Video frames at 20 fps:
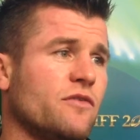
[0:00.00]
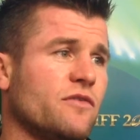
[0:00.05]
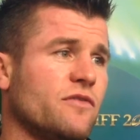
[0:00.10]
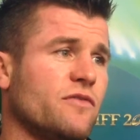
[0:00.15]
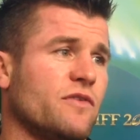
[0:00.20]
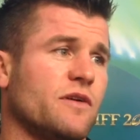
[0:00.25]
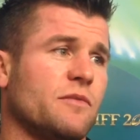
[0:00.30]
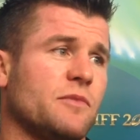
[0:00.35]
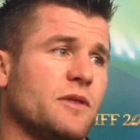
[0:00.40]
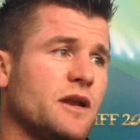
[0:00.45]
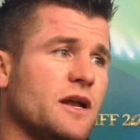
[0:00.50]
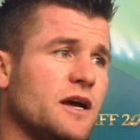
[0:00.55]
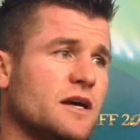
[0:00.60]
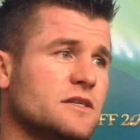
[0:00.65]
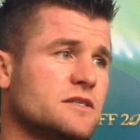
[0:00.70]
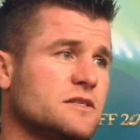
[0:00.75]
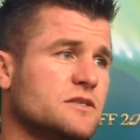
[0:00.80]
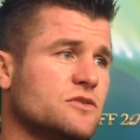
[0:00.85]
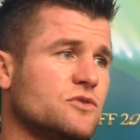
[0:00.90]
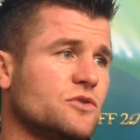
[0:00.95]
for them the
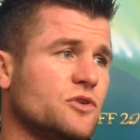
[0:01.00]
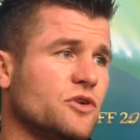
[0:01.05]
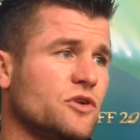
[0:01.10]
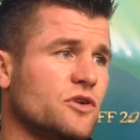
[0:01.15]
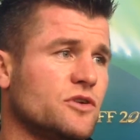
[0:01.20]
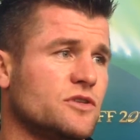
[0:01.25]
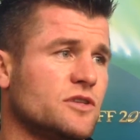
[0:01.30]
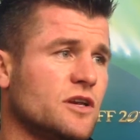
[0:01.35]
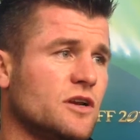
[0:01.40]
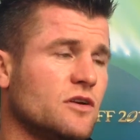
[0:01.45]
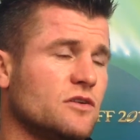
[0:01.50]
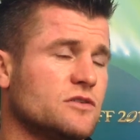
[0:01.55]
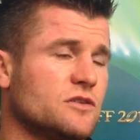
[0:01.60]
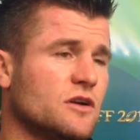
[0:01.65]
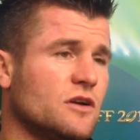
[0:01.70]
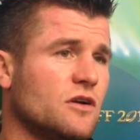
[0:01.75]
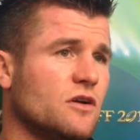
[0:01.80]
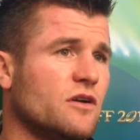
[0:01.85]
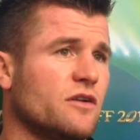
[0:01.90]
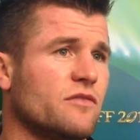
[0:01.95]
last 2 years. They lost
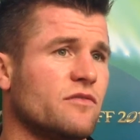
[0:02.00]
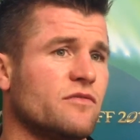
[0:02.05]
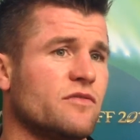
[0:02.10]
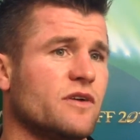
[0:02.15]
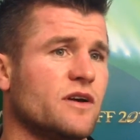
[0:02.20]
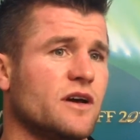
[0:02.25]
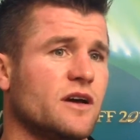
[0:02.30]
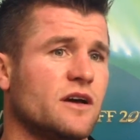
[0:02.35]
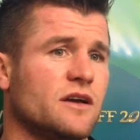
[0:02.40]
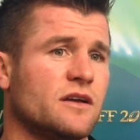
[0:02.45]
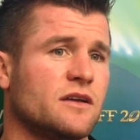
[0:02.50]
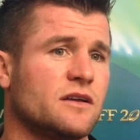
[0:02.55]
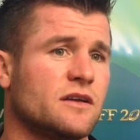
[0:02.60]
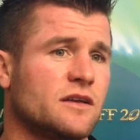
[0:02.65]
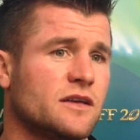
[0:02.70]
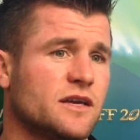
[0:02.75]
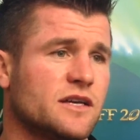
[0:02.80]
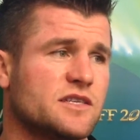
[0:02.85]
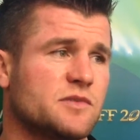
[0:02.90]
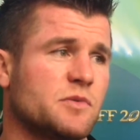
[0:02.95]
a lot of
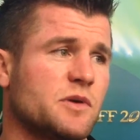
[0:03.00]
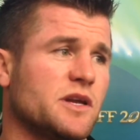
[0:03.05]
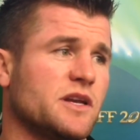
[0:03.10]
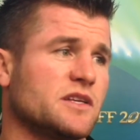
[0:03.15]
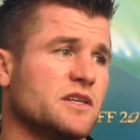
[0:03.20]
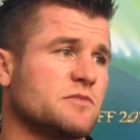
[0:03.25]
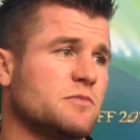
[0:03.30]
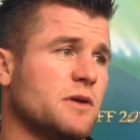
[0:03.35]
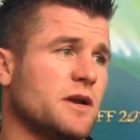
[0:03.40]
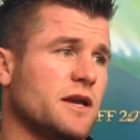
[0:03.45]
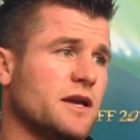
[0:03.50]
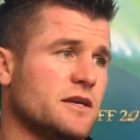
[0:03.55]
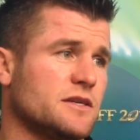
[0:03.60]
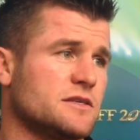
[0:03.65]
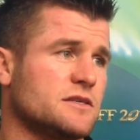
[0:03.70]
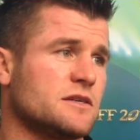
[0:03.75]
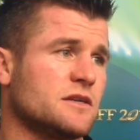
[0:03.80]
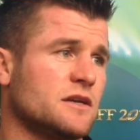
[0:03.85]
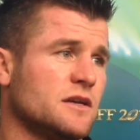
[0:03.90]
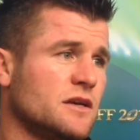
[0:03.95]
experienced
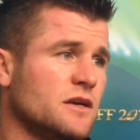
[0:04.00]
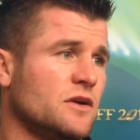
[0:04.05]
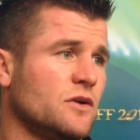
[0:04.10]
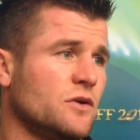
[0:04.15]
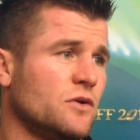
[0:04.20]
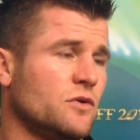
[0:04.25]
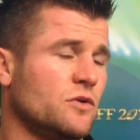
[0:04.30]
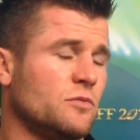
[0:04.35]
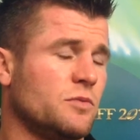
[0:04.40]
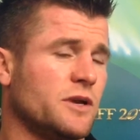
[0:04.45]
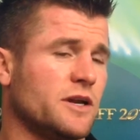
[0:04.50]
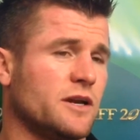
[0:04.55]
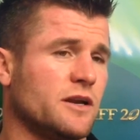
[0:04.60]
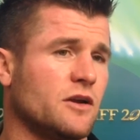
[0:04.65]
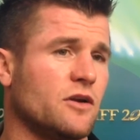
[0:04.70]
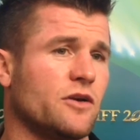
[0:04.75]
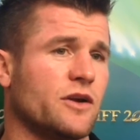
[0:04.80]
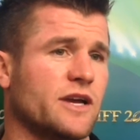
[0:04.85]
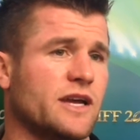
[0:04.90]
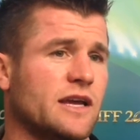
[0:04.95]
players who played a
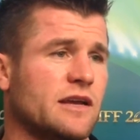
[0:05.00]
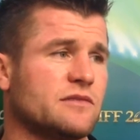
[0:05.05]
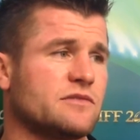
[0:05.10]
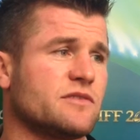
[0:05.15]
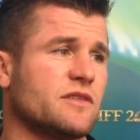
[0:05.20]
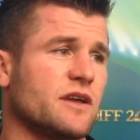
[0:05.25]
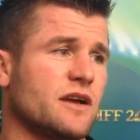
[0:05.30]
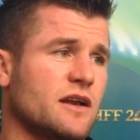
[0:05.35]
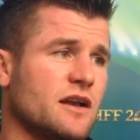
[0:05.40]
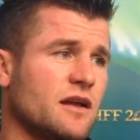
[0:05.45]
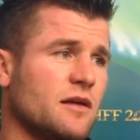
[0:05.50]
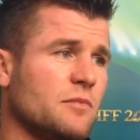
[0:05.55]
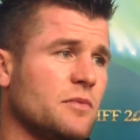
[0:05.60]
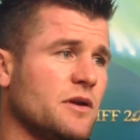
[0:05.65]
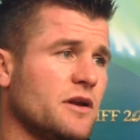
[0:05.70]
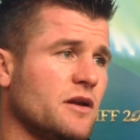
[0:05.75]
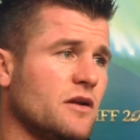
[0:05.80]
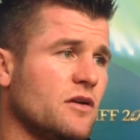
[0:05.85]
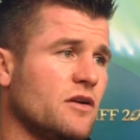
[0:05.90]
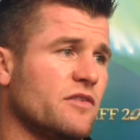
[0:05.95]
lot of games for the club
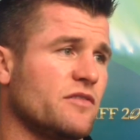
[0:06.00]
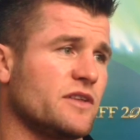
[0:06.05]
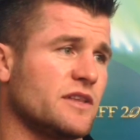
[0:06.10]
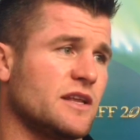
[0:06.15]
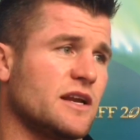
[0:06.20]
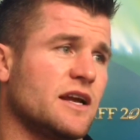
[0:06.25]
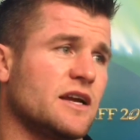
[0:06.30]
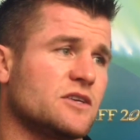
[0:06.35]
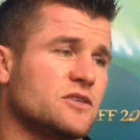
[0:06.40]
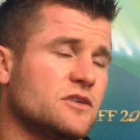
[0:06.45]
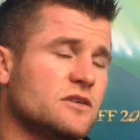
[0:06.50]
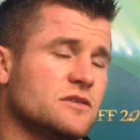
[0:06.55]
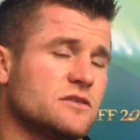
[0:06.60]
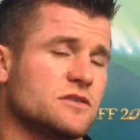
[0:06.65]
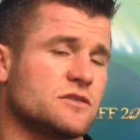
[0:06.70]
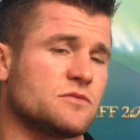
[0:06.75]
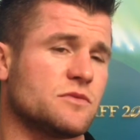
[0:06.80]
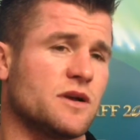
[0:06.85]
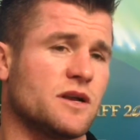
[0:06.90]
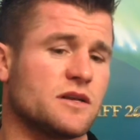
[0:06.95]
and a lot of internationals
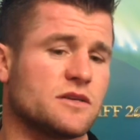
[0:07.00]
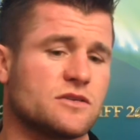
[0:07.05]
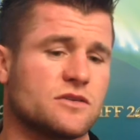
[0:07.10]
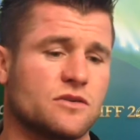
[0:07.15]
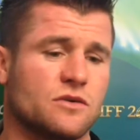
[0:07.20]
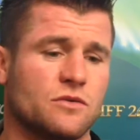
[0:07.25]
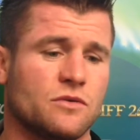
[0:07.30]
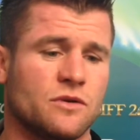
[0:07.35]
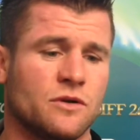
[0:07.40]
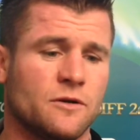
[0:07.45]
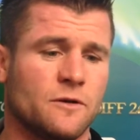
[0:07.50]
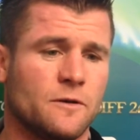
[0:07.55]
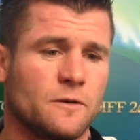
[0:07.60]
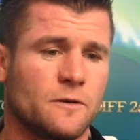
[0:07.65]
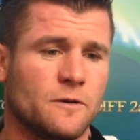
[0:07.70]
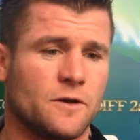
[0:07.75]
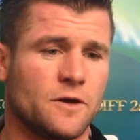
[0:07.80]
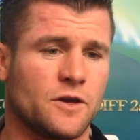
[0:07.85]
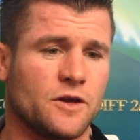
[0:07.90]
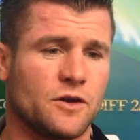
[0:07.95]
as well. So,
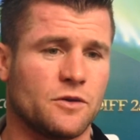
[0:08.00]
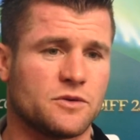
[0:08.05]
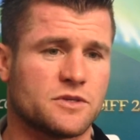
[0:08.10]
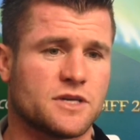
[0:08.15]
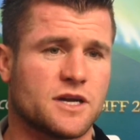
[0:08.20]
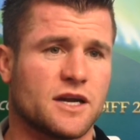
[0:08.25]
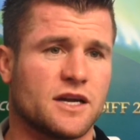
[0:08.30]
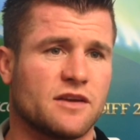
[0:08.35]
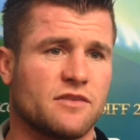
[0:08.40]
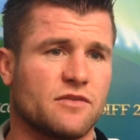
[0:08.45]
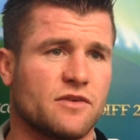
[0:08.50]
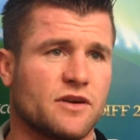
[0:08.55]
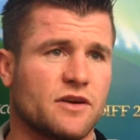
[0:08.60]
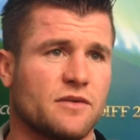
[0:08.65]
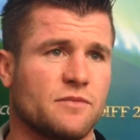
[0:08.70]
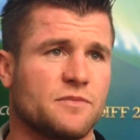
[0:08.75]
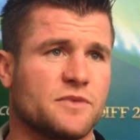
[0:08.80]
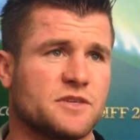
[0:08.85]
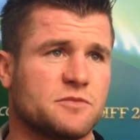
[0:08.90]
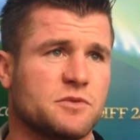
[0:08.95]
you know,
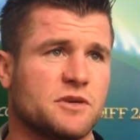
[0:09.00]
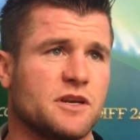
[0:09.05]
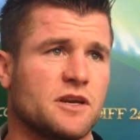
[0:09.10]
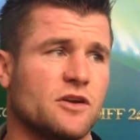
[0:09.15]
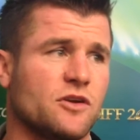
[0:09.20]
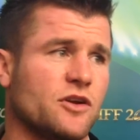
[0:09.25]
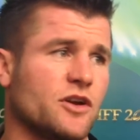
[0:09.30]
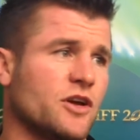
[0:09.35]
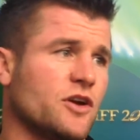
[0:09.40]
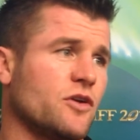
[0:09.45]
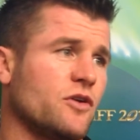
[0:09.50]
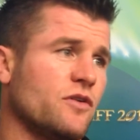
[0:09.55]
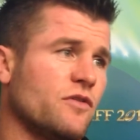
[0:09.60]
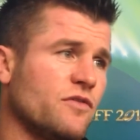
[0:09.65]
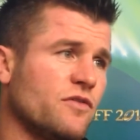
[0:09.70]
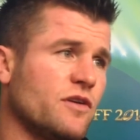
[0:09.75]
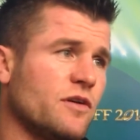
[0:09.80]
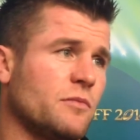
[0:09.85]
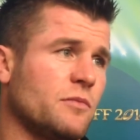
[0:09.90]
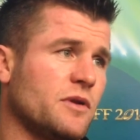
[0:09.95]
it's been a learning curve
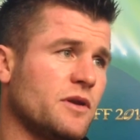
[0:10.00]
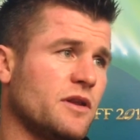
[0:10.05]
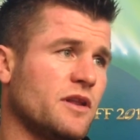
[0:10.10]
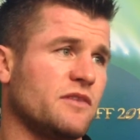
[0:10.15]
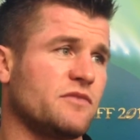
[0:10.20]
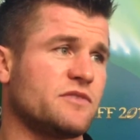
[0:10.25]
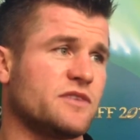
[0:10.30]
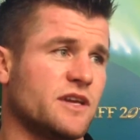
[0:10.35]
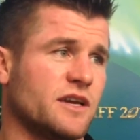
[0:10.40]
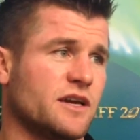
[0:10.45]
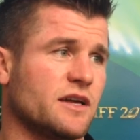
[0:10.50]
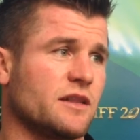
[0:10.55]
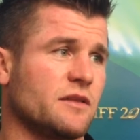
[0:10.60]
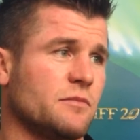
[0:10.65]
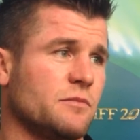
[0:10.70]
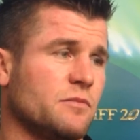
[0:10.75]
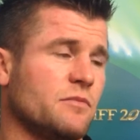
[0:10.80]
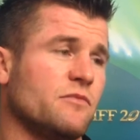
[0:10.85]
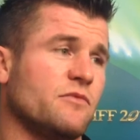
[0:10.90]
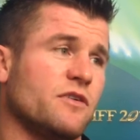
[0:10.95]
for them, and they've taken
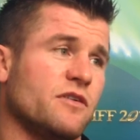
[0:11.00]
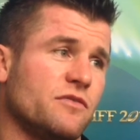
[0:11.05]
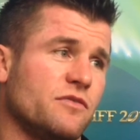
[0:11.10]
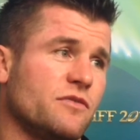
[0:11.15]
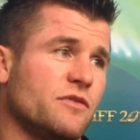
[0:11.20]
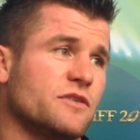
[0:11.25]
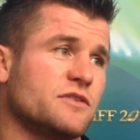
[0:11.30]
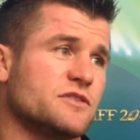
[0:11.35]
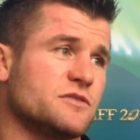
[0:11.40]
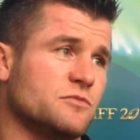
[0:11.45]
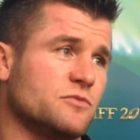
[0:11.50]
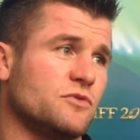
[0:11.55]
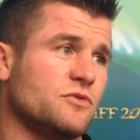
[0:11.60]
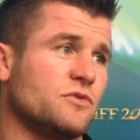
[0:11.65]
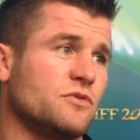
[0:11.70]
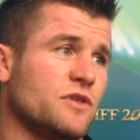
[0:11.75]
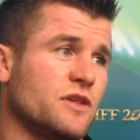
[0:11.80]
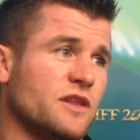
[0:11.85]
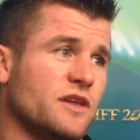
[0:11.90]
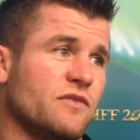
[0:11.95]
the rough with the
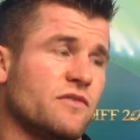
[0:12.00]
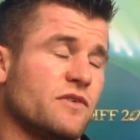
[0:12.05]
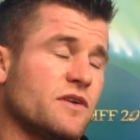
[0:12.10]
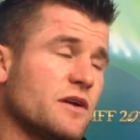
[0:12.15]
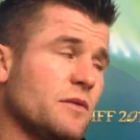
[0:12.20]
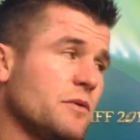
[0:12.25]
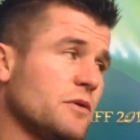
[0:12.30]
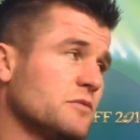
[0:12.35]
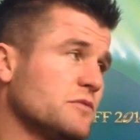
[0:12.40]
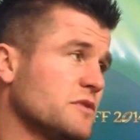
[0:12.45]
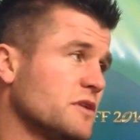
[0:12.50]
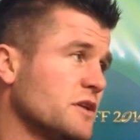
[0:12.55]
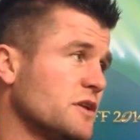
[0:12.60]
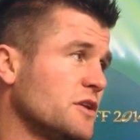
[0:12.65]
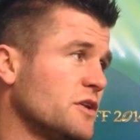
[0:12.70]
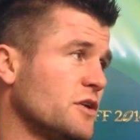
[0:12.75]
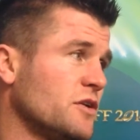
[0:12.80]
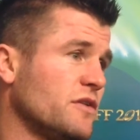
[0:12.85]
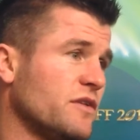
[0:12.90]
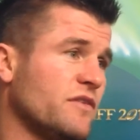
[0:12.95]
smooth, and they've come up, and,
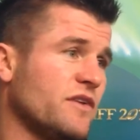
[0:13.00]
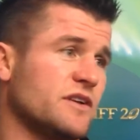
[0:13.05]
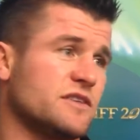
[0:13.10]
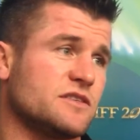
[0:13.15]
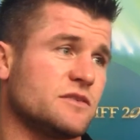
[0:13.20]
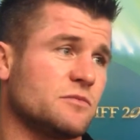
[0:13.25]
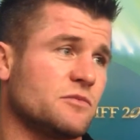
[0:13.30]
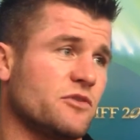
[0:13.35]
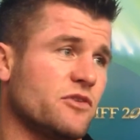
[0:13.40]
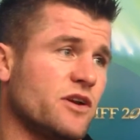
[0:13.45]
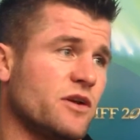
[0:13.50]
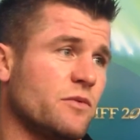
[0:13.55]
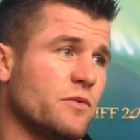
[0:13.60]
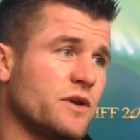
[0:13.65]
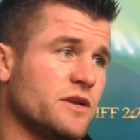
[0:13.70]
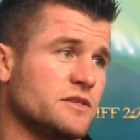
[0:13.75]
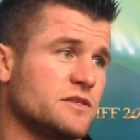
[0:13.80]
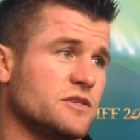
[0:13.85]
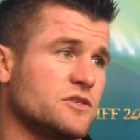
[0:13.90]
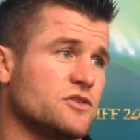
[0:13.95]
you know, they've had some great
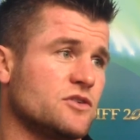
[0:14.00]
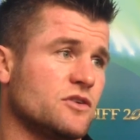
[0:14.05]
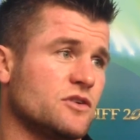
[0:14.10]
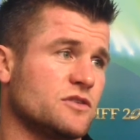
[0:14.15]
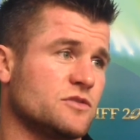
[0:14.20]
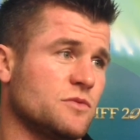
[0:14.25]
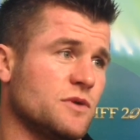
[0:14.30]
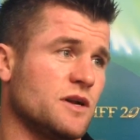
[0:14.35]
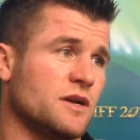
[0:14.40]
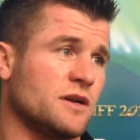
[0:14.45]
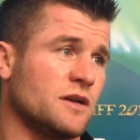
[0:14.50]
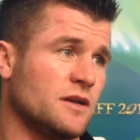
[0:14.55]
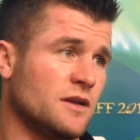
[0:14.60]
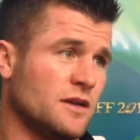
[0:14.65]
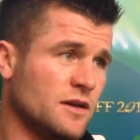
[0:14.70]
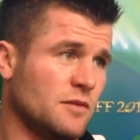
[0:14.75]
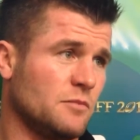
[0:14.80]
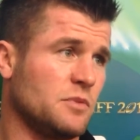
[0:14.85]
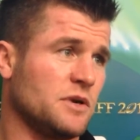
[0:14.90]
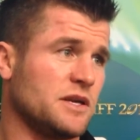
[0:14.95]
wins this year as well,
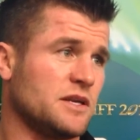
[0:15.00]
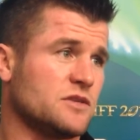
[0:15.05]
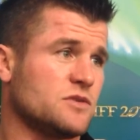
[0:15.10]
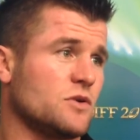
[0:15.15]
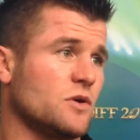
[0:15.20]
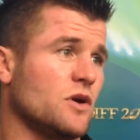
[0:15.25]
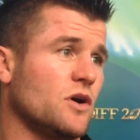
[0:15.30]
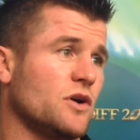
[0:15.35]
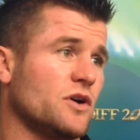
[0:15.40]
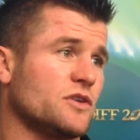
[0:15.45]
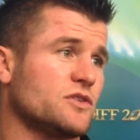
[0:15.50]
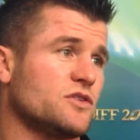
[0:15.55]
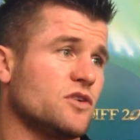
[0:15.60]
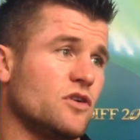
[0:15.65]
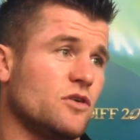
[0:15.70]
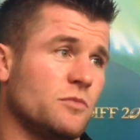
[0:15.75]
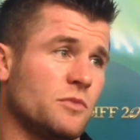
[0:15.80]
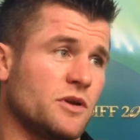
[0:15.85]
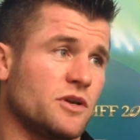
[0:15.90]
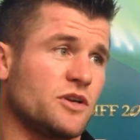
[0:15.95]
beating Toulon at
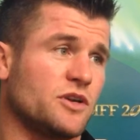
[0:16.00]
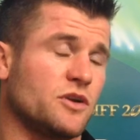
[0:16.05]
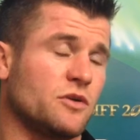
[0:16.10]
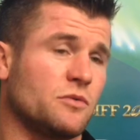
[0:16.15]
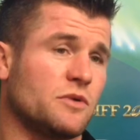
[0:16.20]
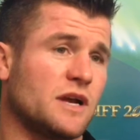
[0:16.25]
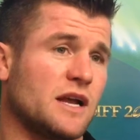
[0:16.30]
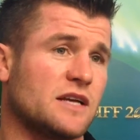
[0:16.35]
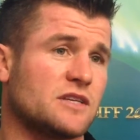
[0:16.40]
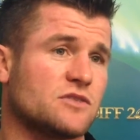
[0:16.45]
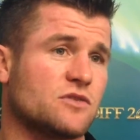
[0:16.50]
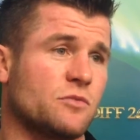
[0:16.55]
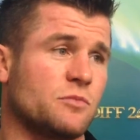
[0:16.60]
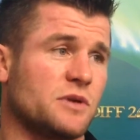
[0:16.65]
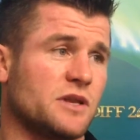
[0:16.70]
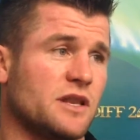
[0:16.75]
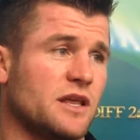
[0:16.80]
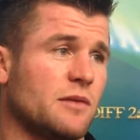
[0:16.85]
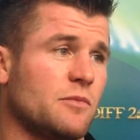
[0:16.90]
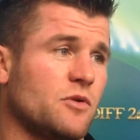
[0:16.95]
home, and, you know, Glasgow
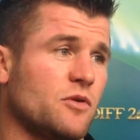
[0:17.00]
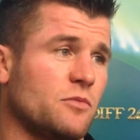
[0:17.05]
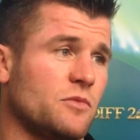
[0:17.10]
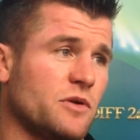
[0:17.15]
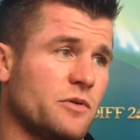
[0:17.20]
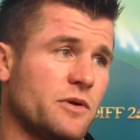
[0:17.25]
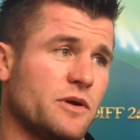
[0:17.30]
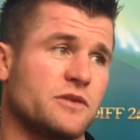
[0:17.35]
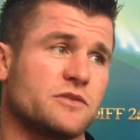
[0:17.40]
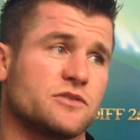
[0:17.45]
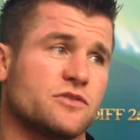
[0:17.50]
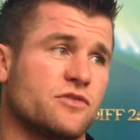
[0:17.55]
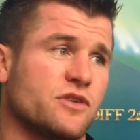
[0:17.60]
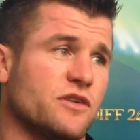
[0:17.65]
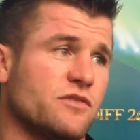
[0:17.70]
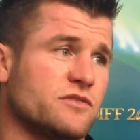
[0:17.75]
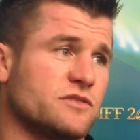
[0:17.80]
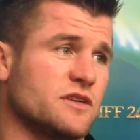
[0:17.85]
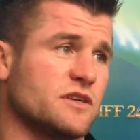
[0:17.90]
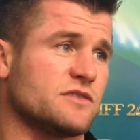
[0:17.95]
beating them home and away is
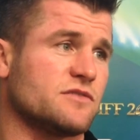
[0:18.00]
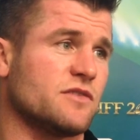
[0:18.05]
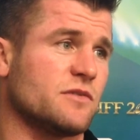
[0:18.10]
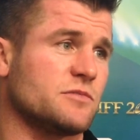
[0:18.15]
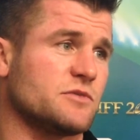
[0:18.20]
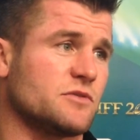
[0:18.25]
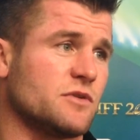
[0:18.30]
great results for them as